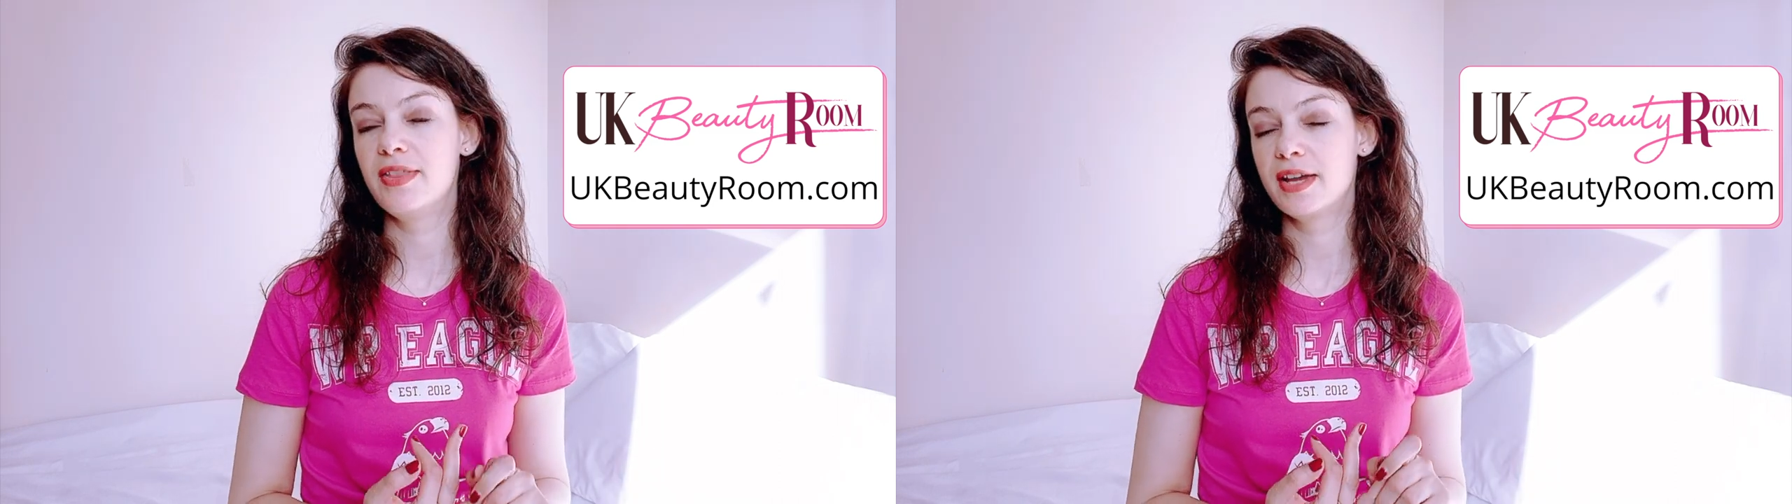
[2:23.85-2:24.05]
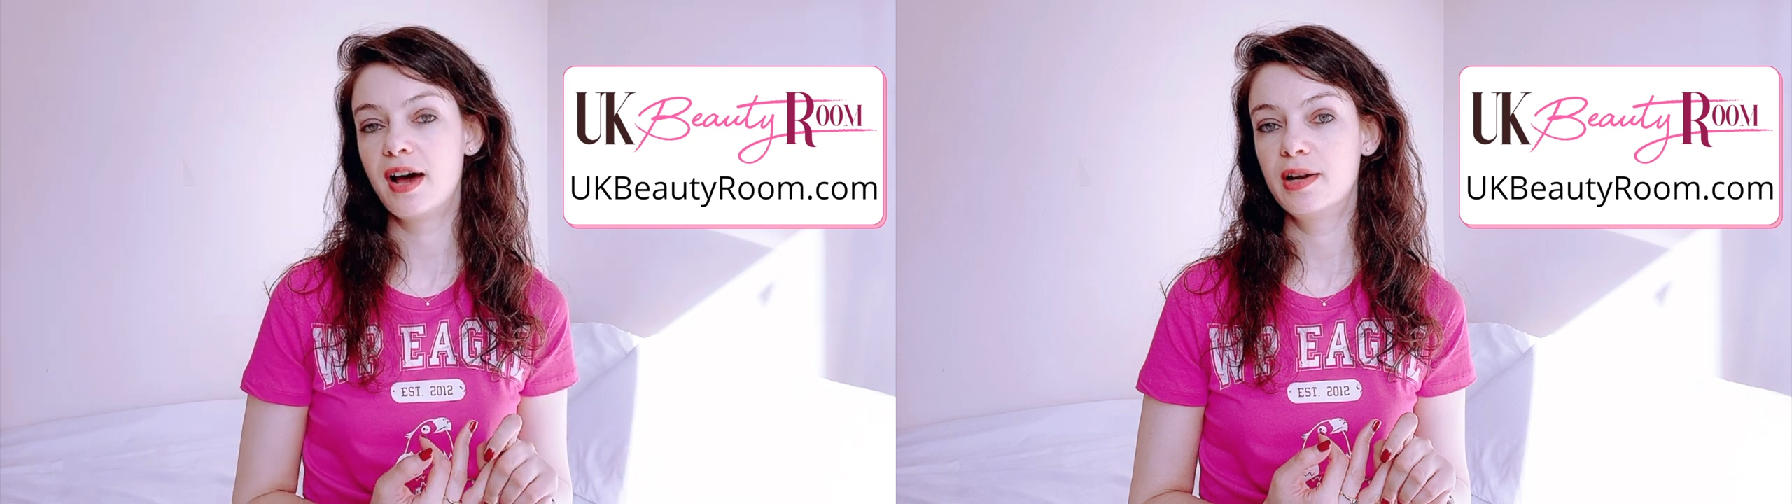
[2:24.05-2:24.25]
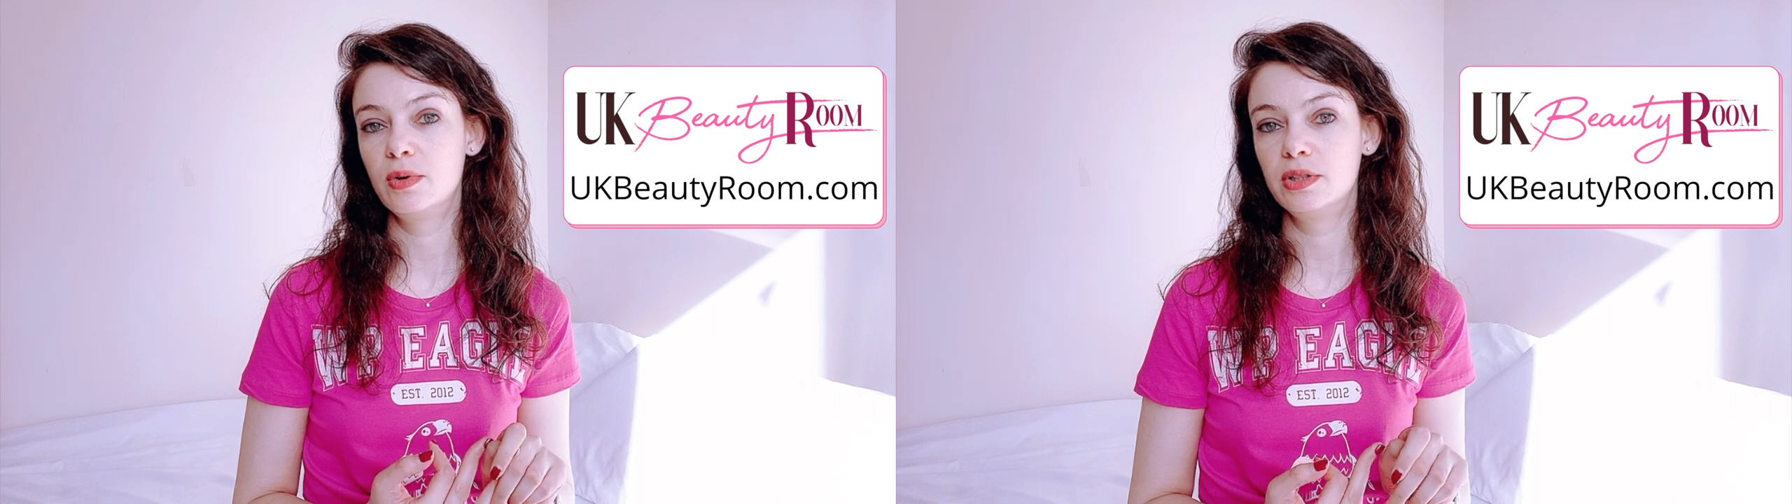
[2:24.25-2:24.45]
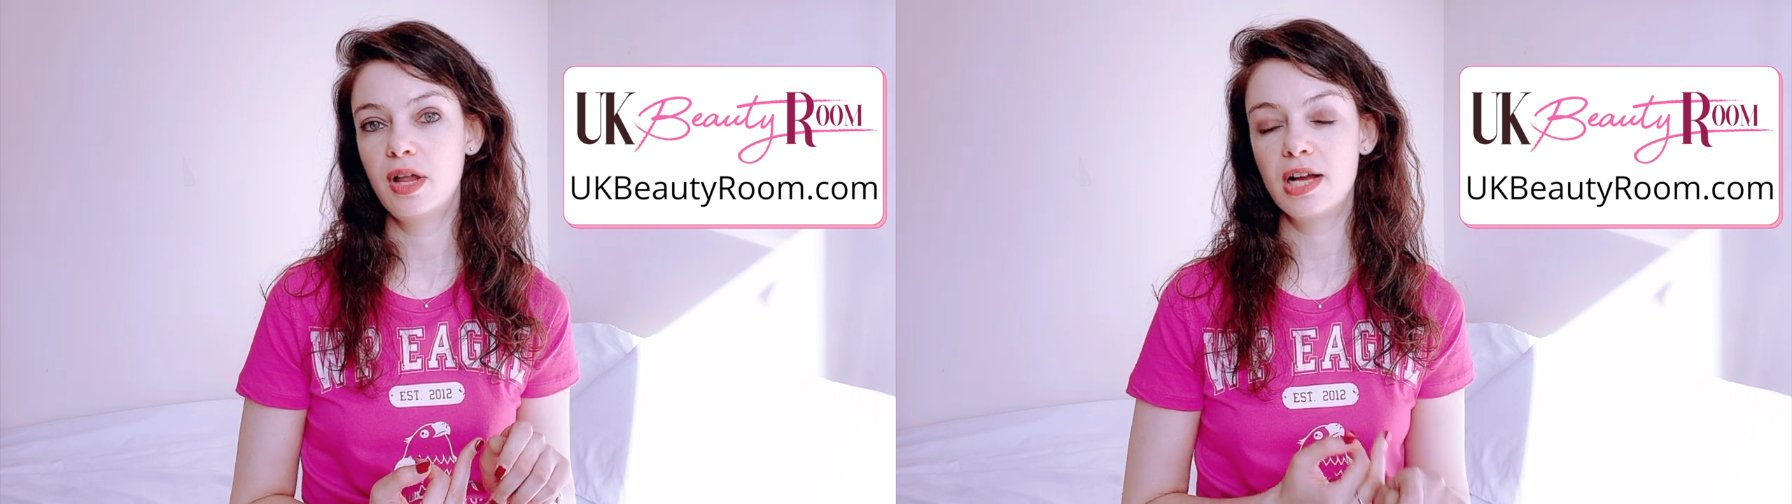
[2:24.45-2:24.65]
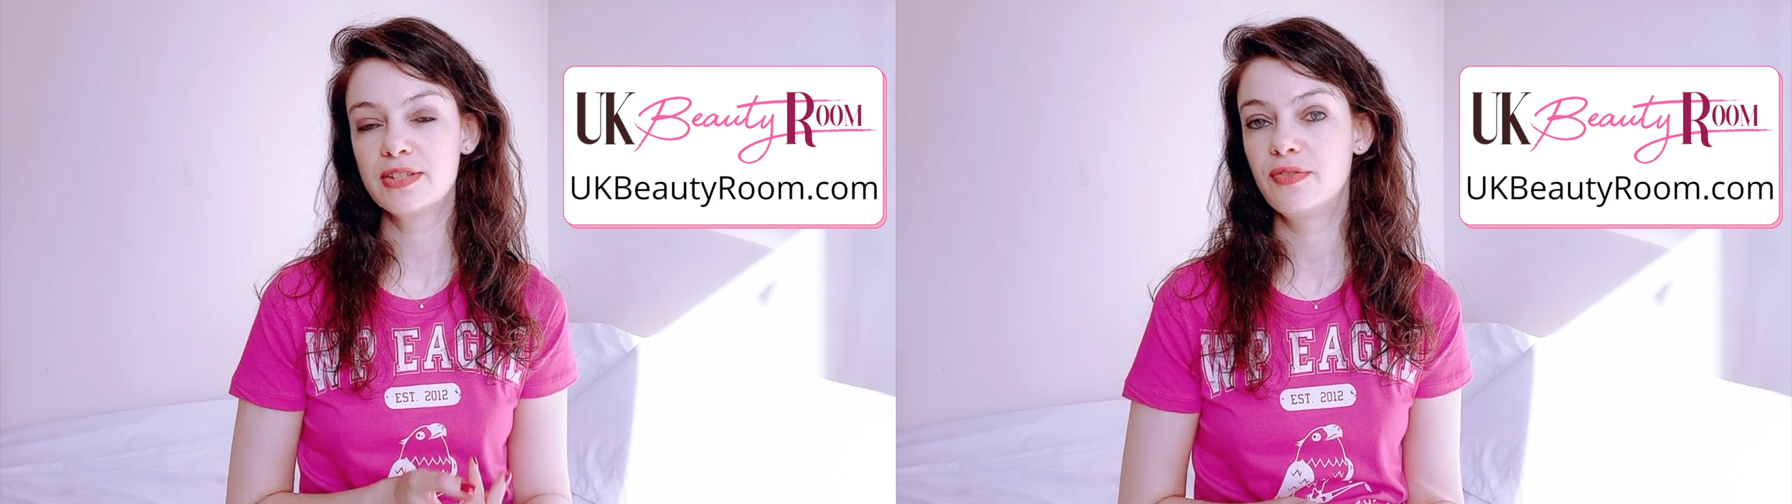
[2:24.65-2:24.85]
the colour will
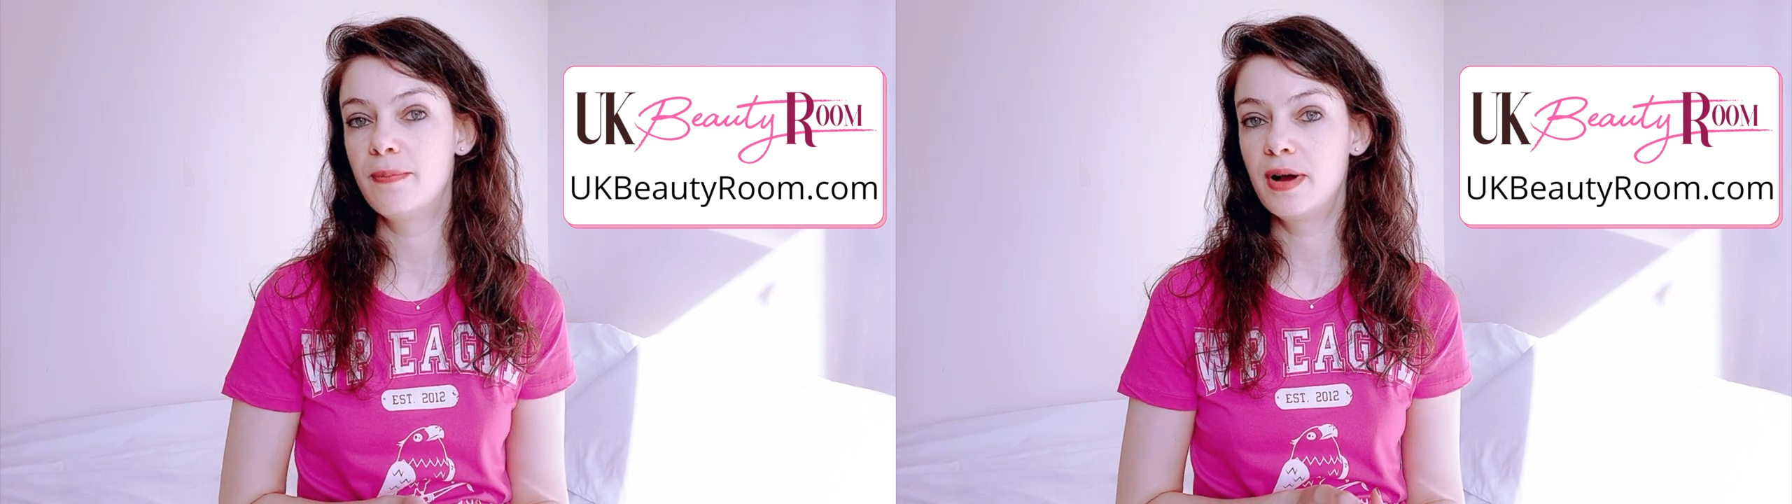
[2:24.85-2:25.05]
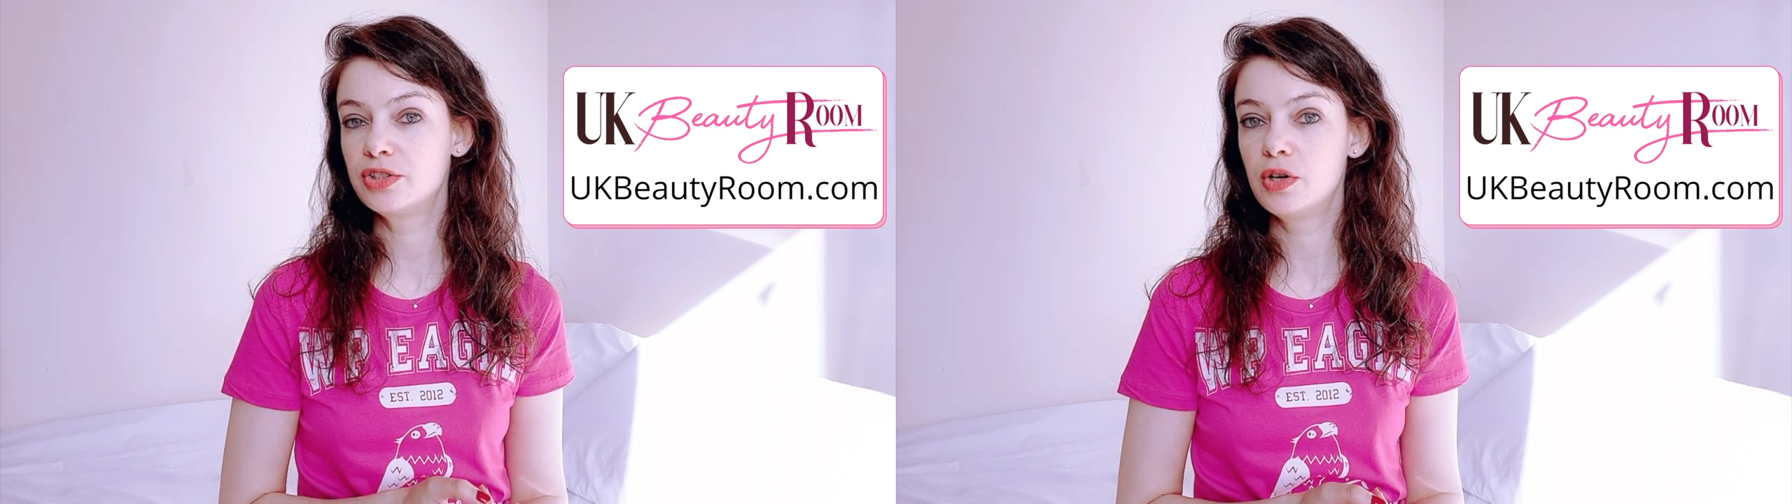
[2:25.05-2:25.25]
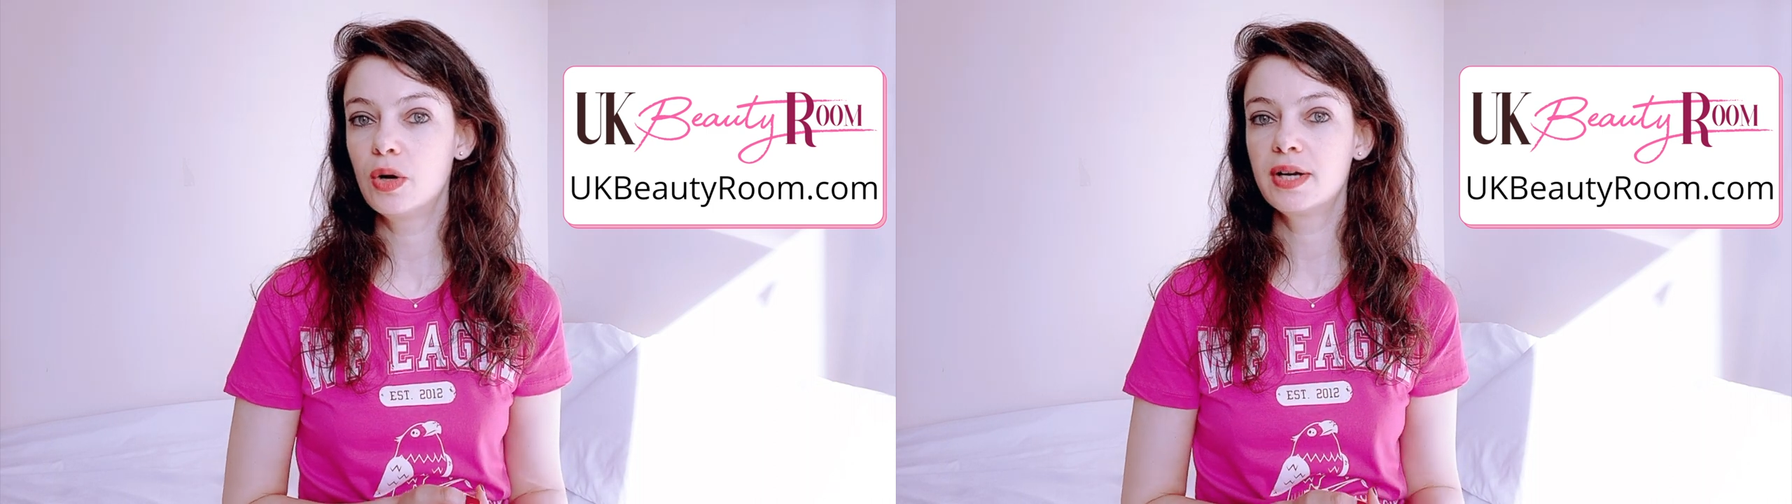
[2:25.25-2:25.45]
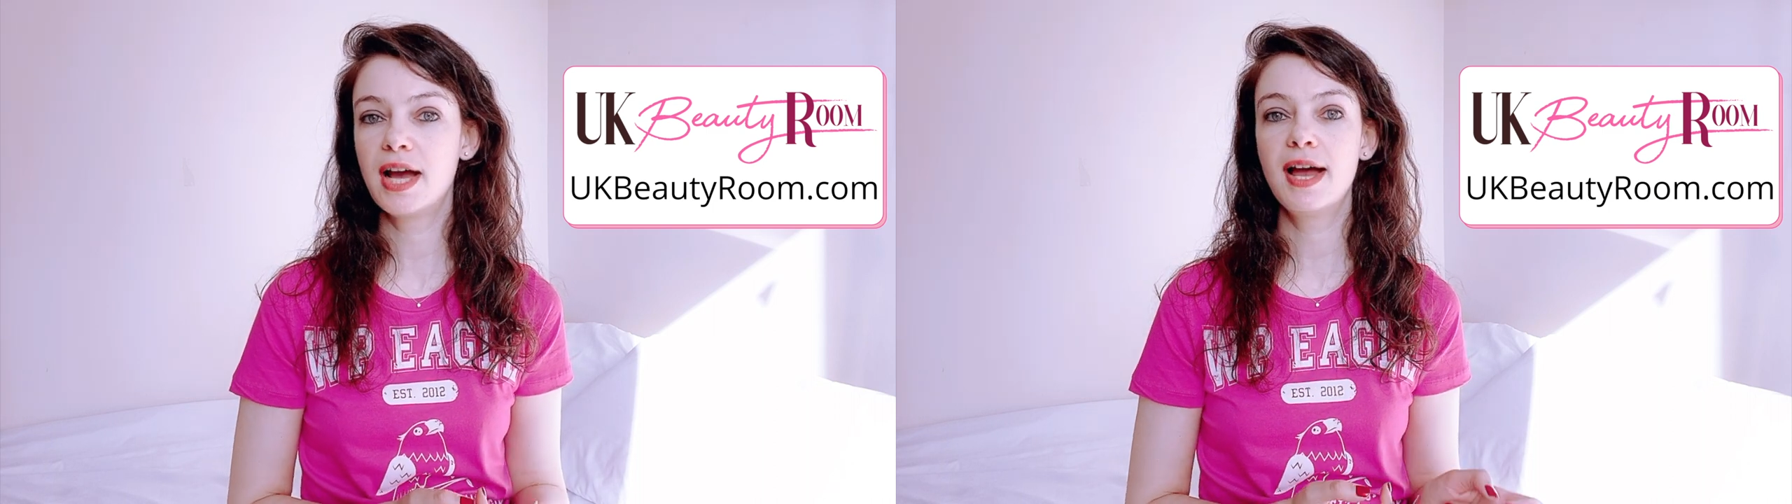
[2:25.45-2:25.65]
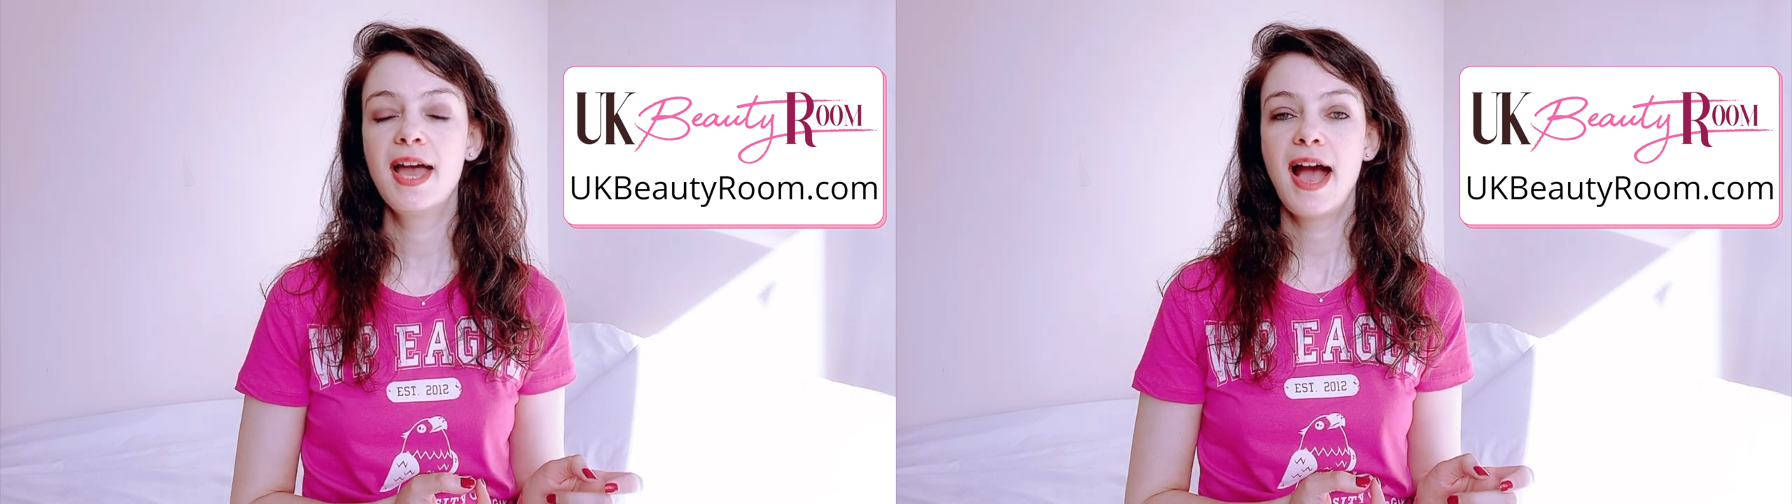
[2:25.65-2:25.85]
last for much
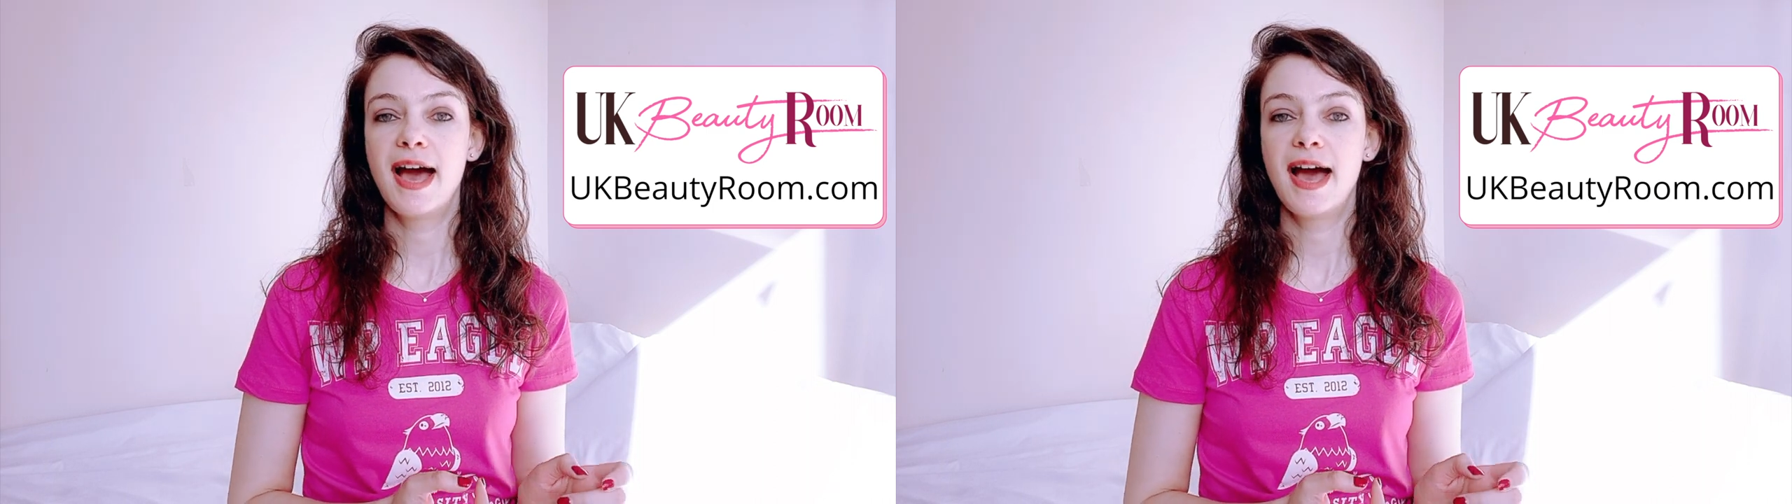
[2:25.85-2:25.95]
longer,